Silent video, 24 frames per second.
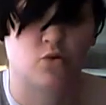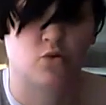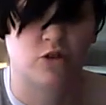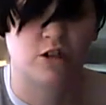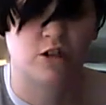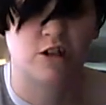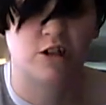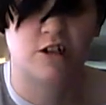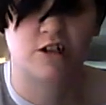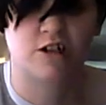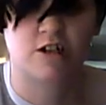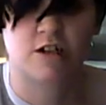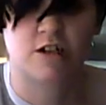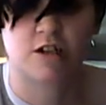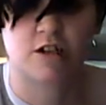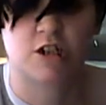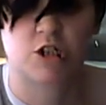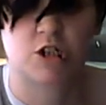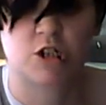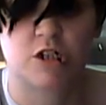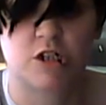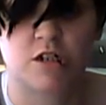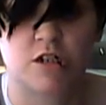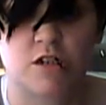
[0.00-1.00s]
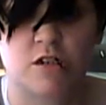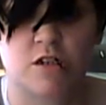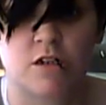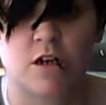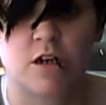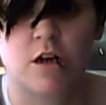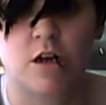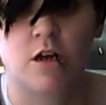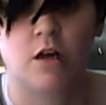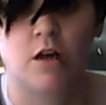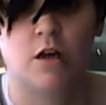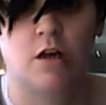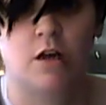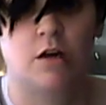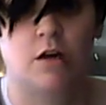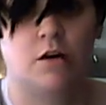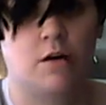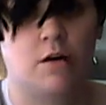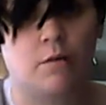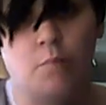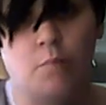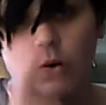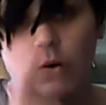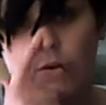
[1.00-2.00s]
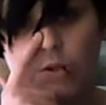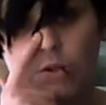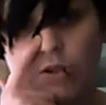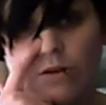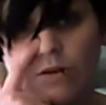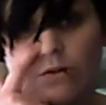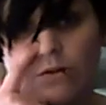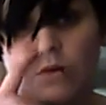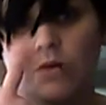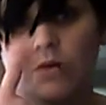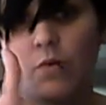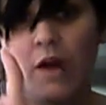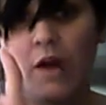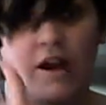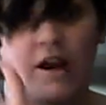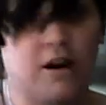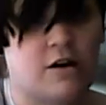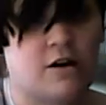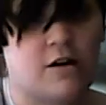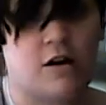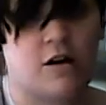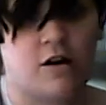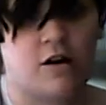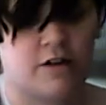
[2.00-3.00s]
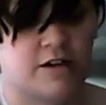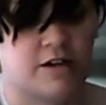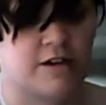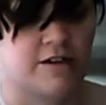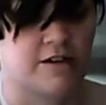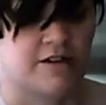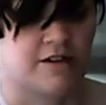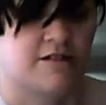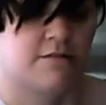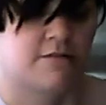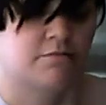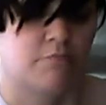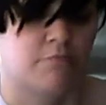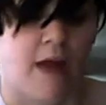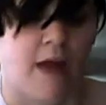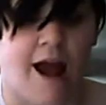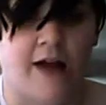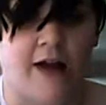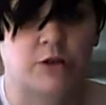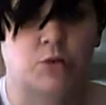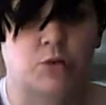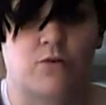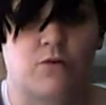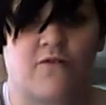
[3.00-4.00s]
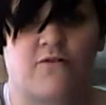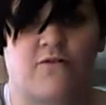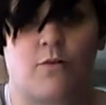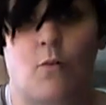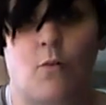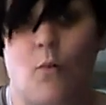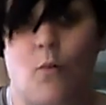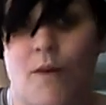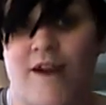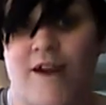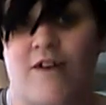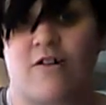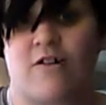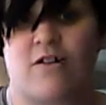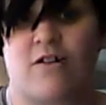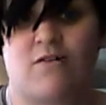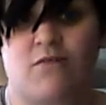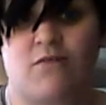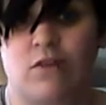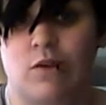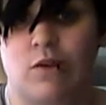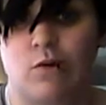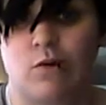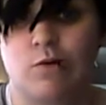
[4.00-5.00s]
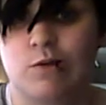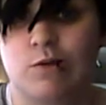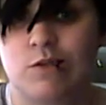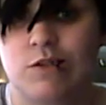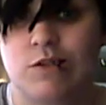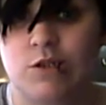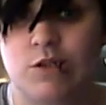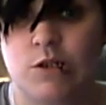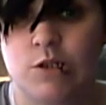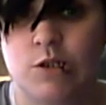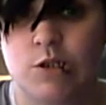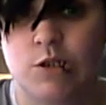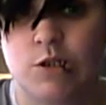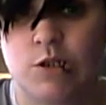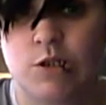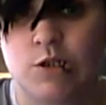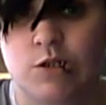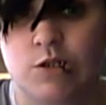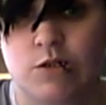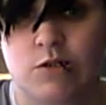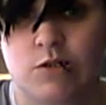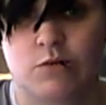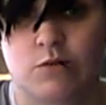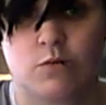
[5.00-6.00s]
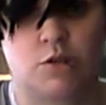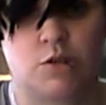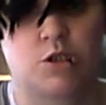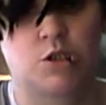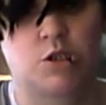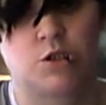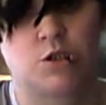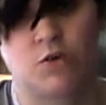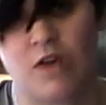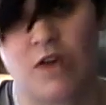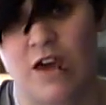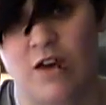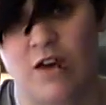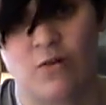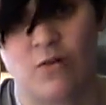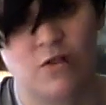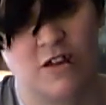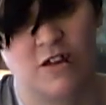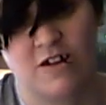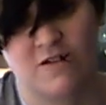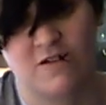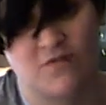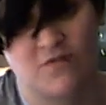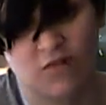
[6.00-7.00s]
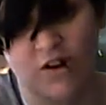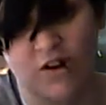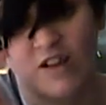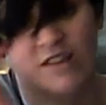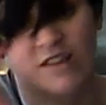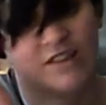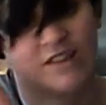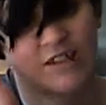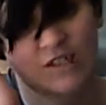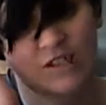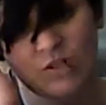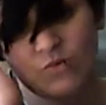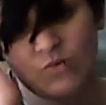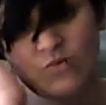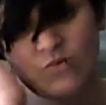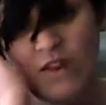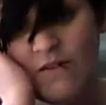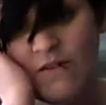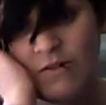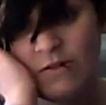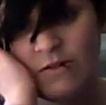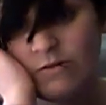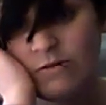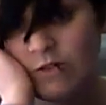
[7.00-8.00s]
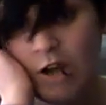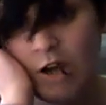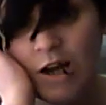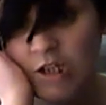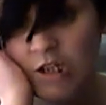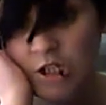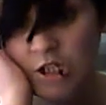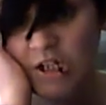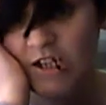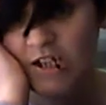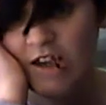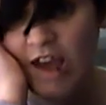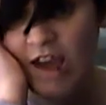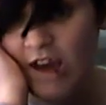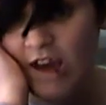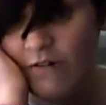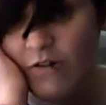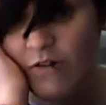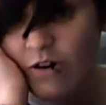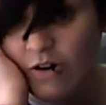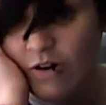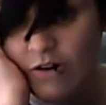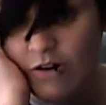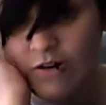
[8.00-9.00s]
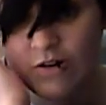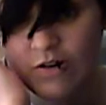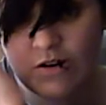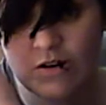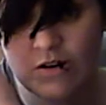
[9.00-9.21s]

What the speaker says: really good condition. Most of the wear on it is actual from wear of usage, which you can't really avoid unless you never touch it ever.